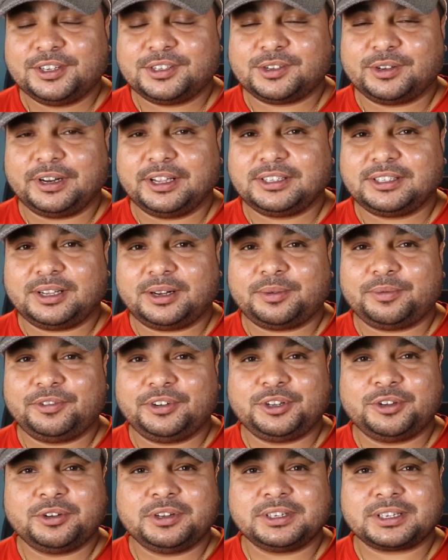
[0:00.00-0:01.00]
So that setup
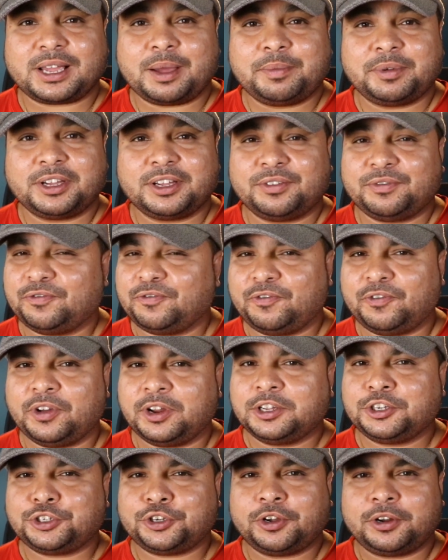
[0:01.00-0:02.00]
video is coming in
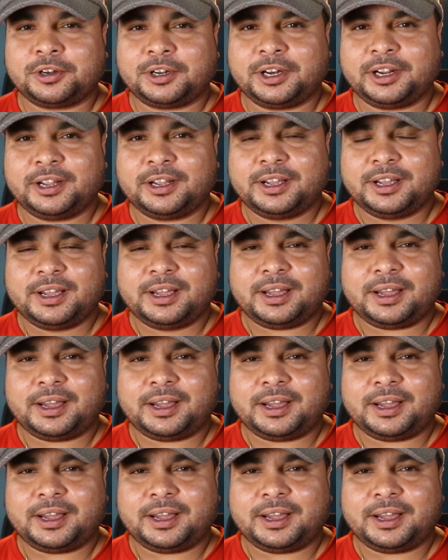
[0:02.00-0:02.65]
very shortly,